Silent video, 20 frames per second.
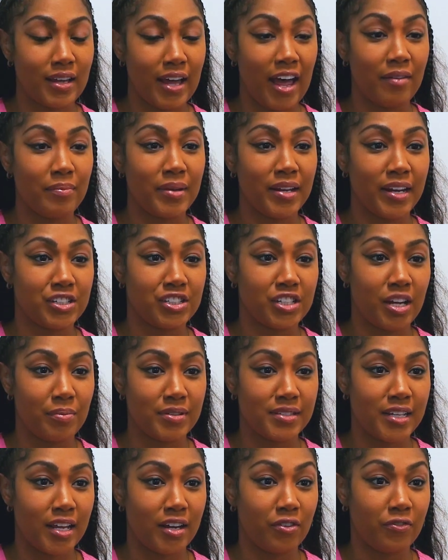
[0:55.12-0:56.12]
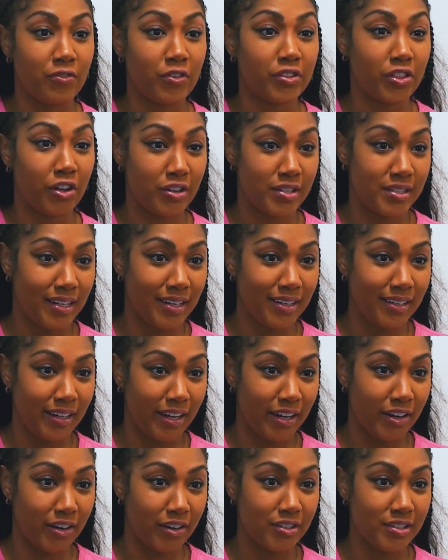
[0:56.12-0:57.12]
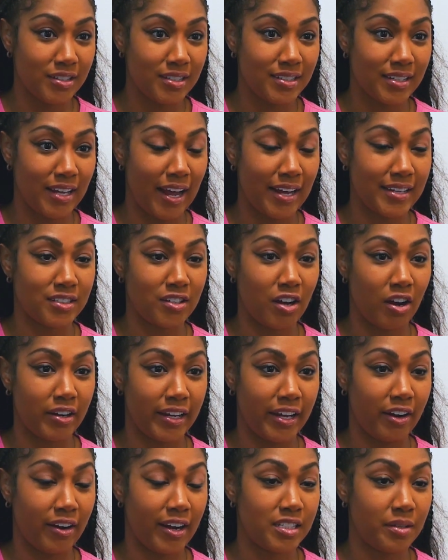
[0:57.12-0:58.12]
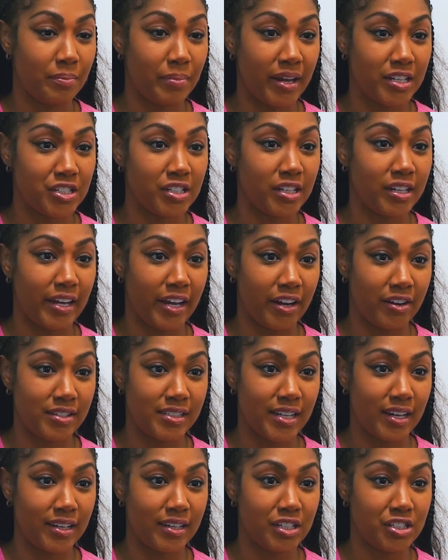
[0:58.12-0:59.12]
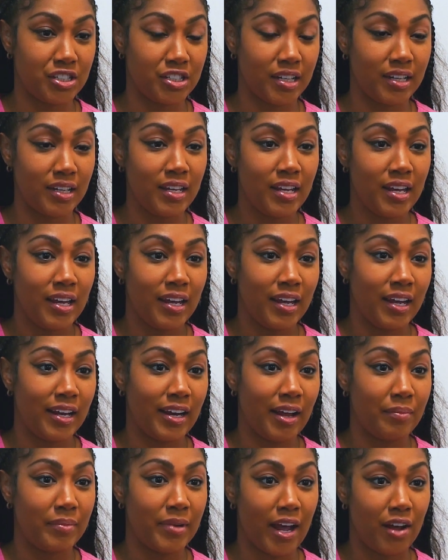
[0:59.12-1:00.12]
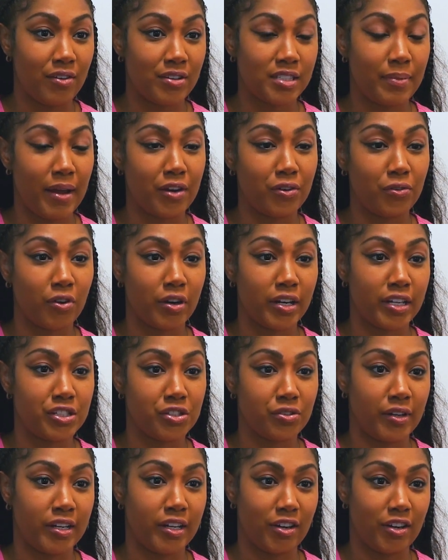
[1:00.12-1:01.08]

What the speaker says: I've been at Shepherd Center for 13 years. I started here as a patient care technician, and I'm now a spinal cord injury